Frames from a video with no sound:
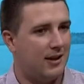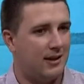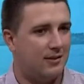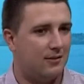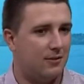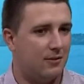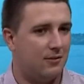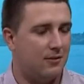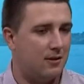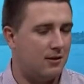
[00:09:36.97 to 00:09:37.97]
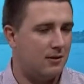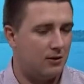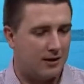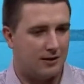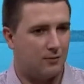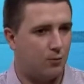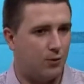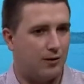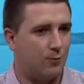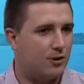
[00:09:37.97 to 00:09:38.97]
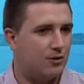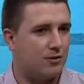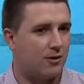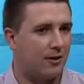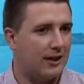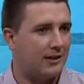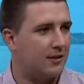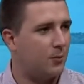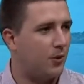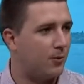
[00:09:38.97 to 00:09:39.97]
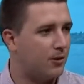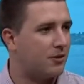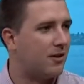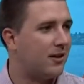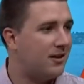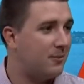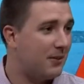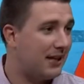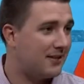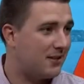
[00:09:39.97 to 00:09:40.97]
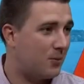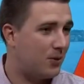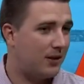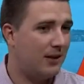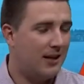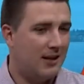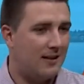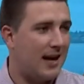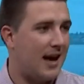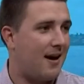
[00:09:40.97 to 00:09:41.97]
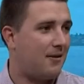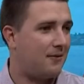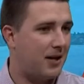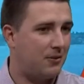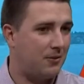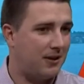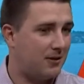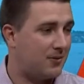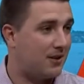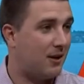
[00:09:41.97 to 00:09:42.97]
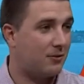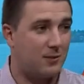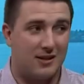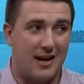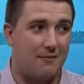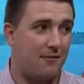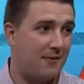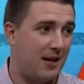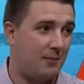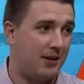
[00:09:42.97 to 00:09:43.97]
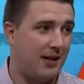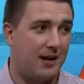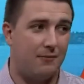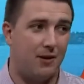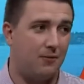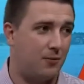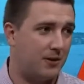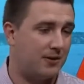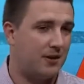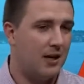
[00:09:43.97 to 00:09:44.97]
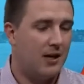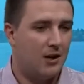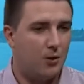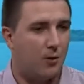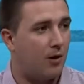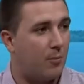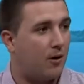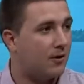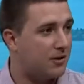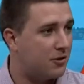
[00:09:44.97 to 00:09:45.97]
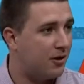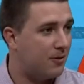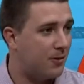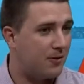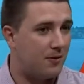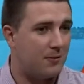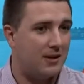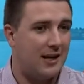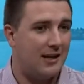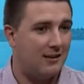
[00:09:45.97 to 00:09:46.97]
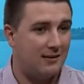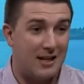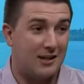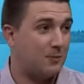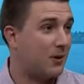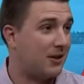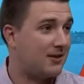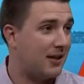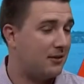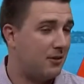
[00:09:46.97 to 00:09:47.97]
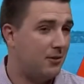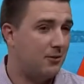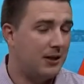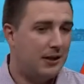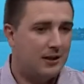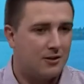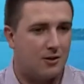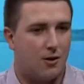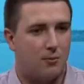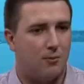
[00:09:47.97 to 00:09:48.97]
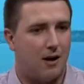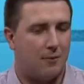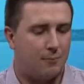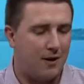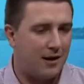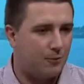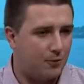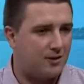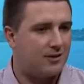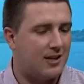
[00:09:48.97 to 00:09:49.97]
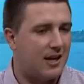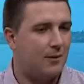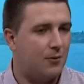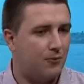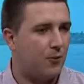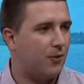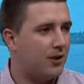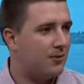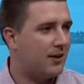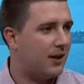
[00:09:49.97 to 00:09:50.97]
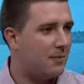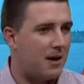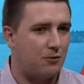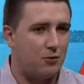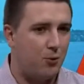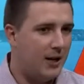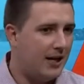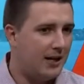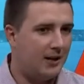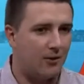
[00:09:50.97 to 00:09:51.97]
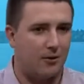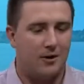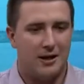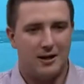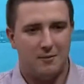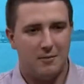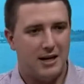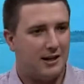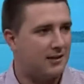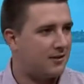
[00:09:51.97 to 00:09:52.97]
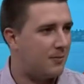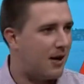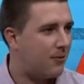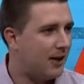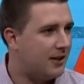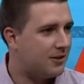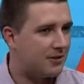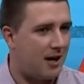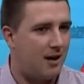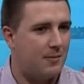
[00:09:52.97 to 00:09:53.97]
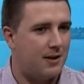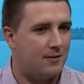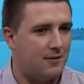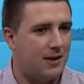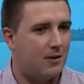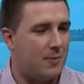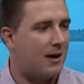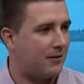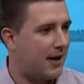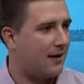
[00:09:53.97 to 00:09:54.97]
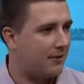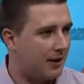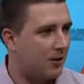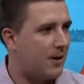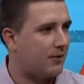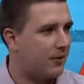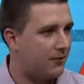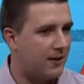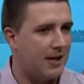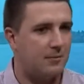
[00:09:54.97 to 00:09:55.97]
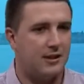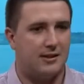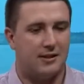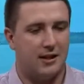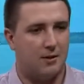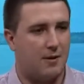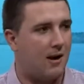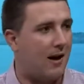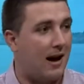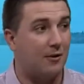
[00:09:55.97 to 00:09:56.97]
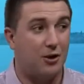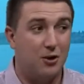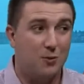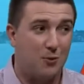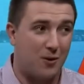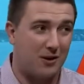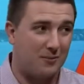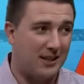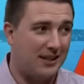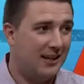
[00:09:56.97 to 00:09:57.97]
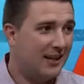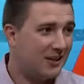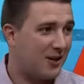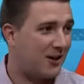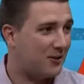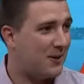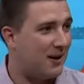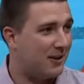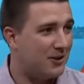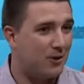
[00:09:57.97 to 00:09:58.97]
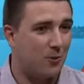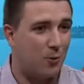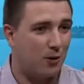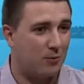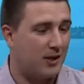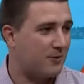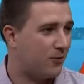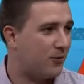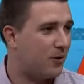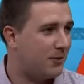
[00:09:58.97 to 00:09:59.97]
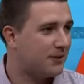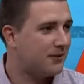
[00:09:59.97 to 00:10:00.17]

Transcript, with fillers: And that once you start getting to the point where you're starting to demean someone, they have not only themselves, but they have a family, they have loved ones who are a part of this journey with them, and they, they experience that too. So I would say before you think about tweeting or making some outrageous comment, think about that. Think about their families. Think about how you would want to be talked about in your workplace performance.